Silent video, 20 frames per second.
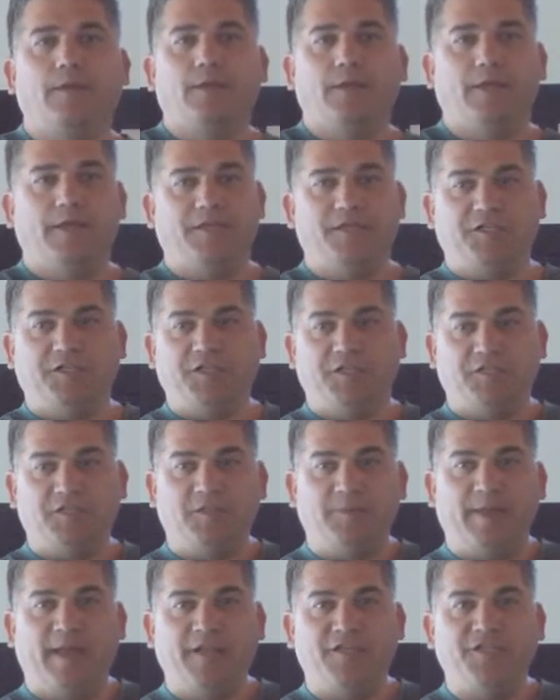It just gets
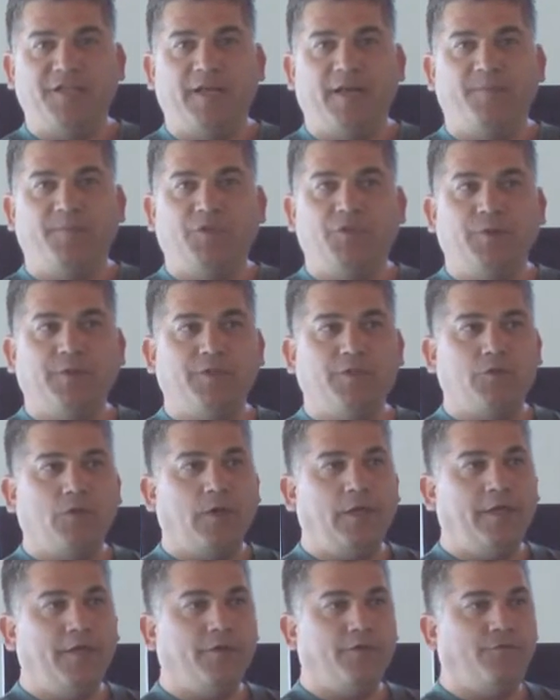smashed down between the
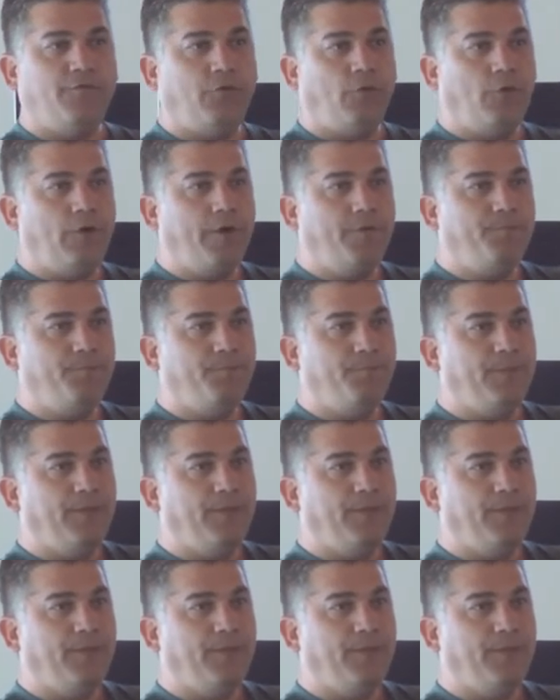toilet and the floor.